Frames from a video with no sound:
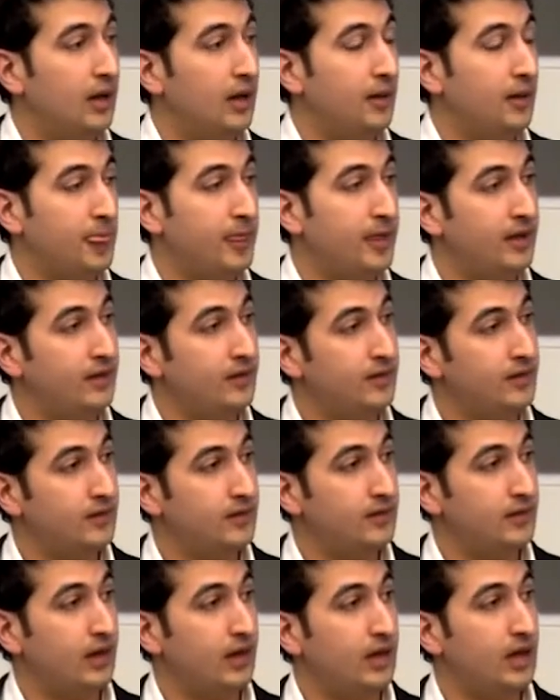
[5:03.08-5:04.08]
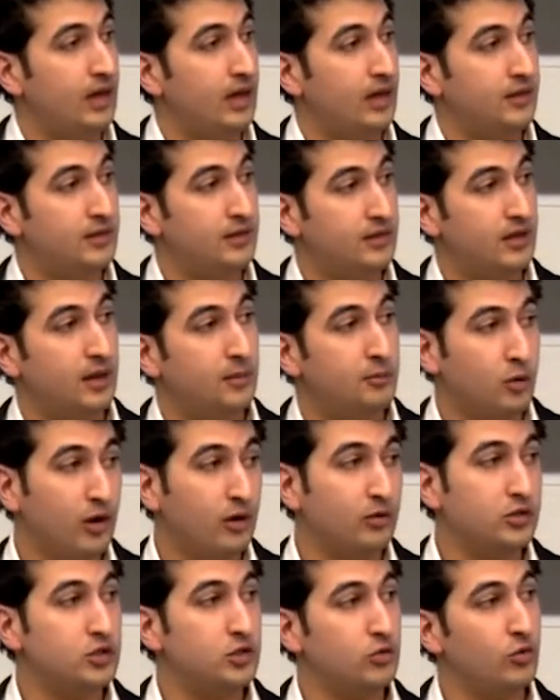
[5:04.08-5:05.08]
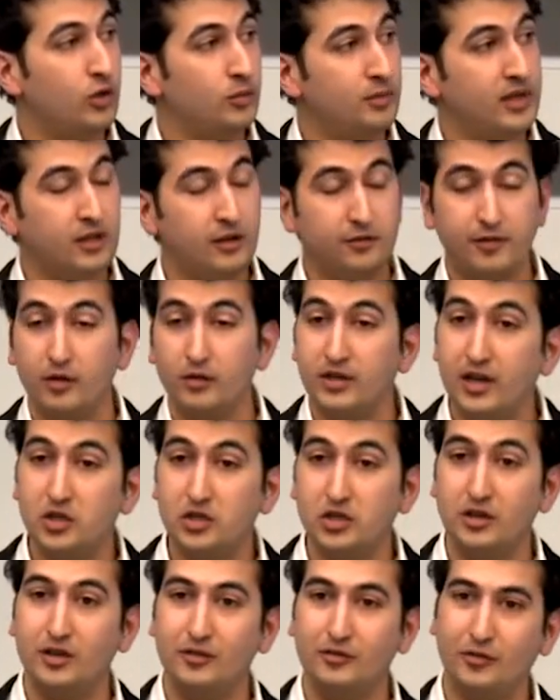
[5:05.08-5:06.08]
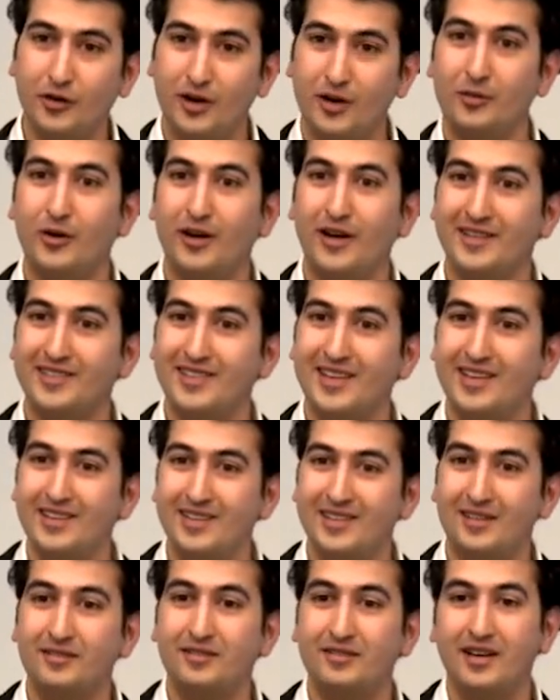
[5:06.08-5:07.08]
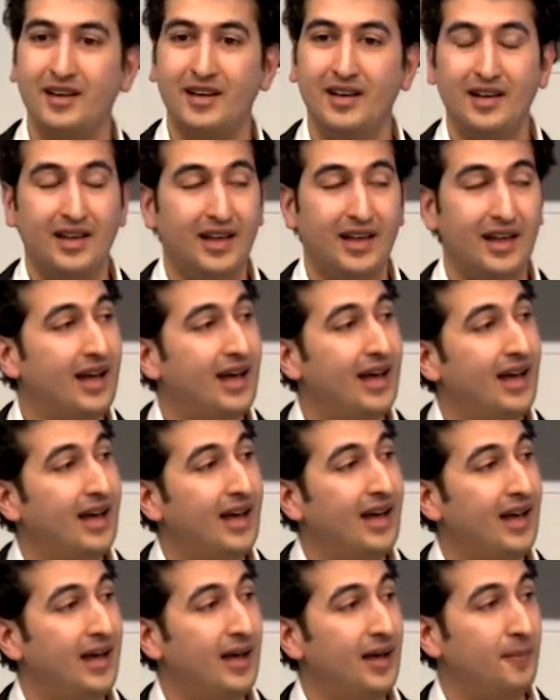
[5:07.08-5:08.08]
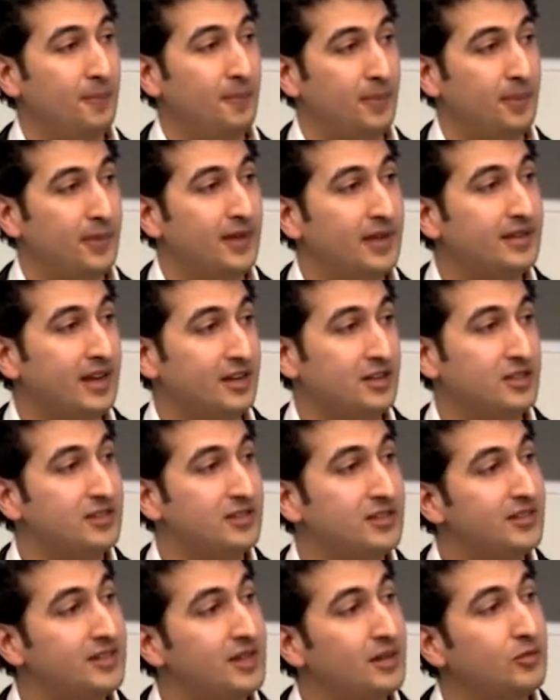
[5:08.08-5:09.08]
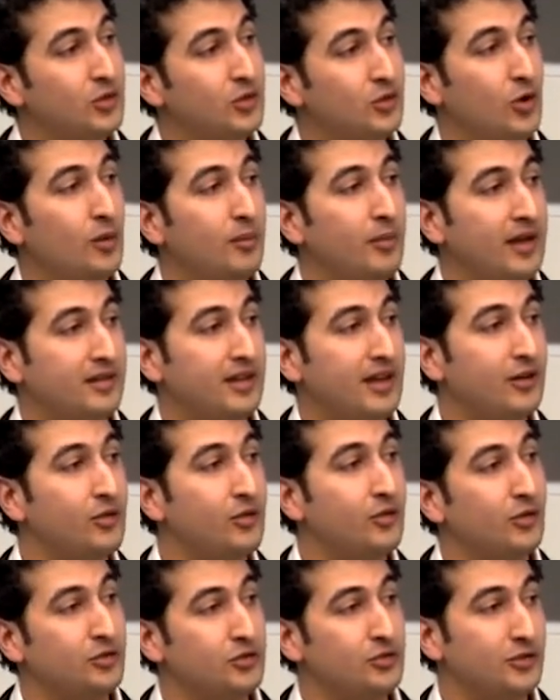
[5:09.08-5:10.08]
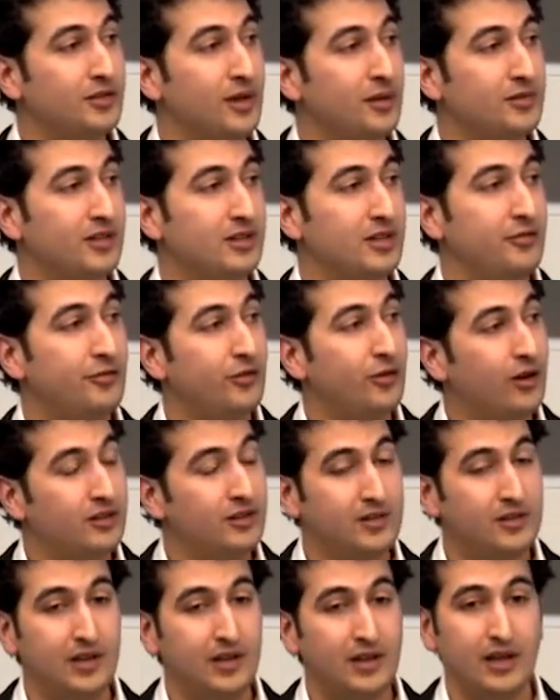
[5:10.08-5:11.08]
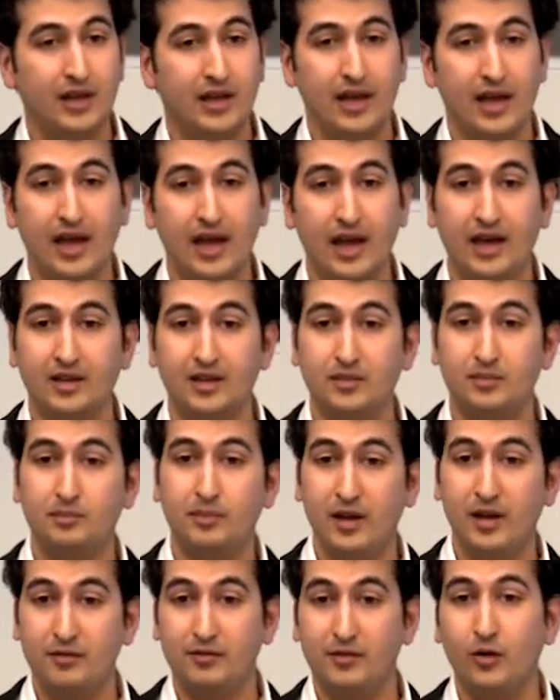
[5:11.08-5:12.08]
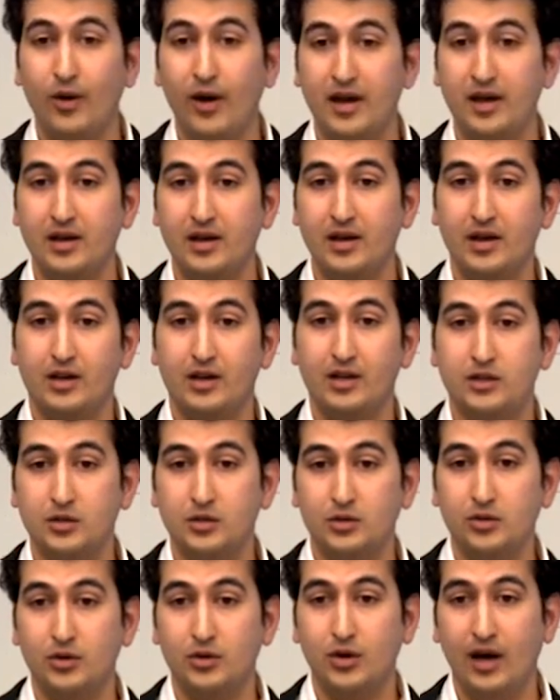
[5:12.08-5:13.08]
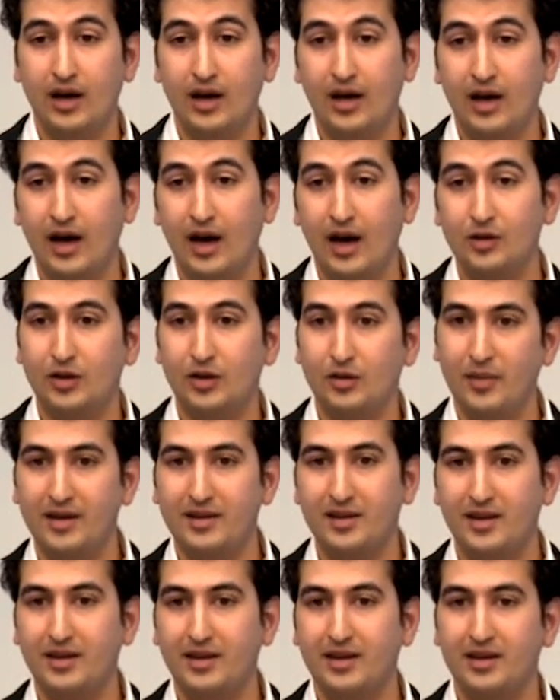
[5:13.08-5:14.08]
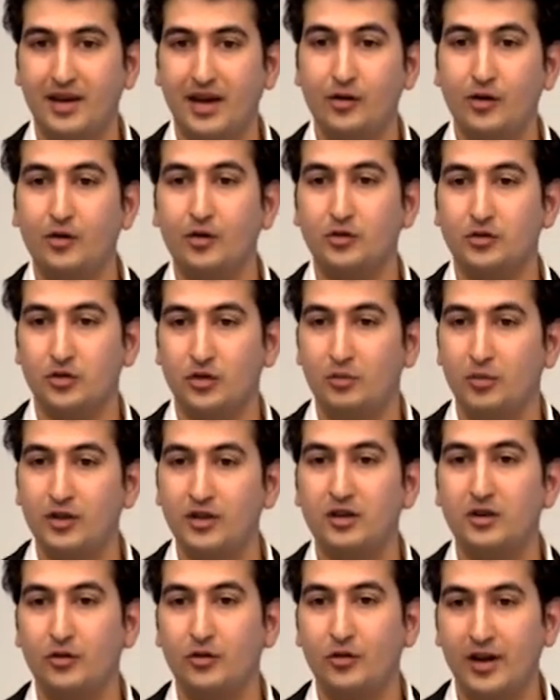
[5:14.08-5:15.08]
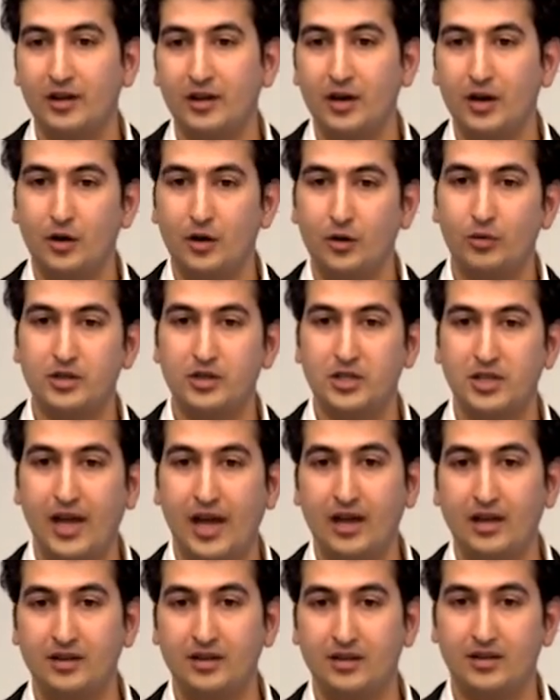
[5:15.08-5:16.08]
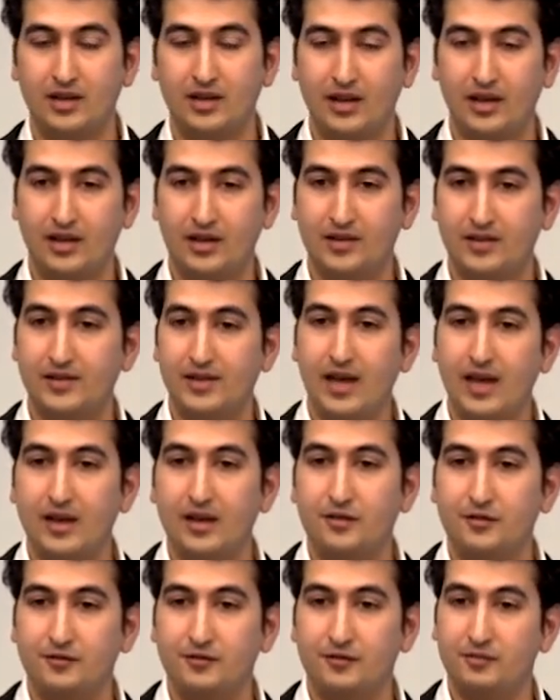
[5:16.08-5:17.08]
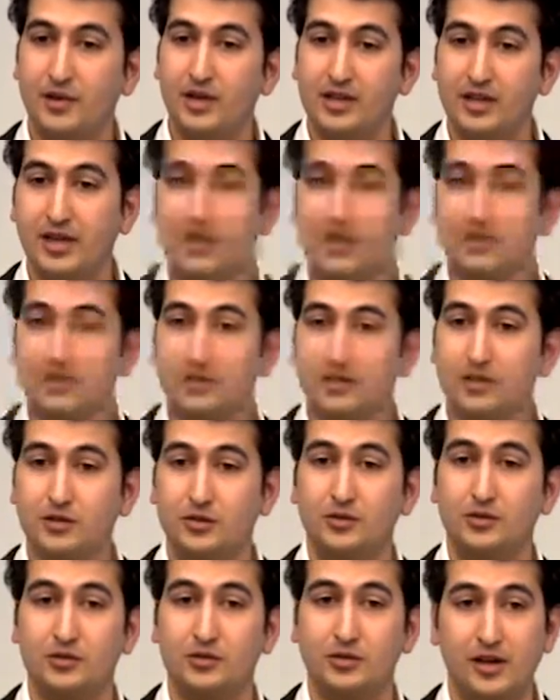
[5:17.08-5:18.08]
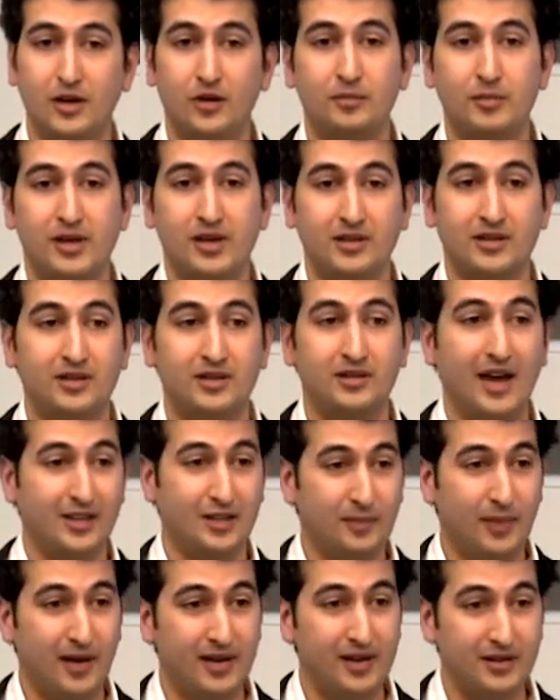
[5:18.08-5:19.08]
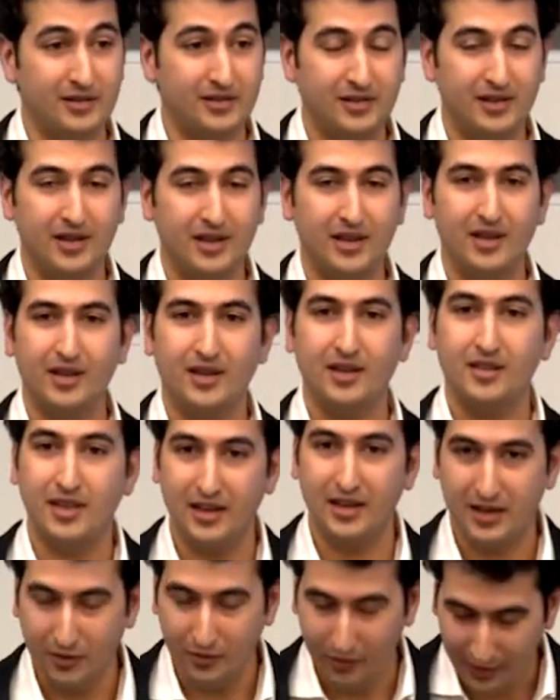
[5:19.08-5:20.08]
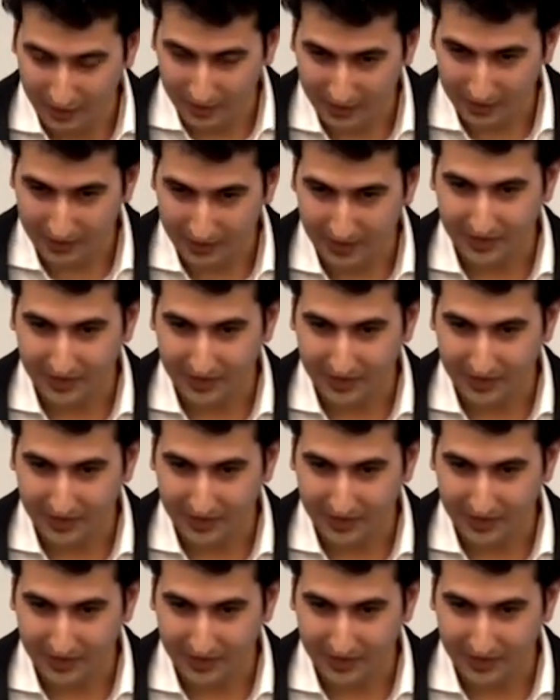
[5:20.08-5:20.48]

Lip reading: This approach will be the foundation for a more extensive detection system to combat agricultural subsidy fraud and pave the way to automatic agricultural monitoring, which can save millions to the European taxpayers. Thank you all.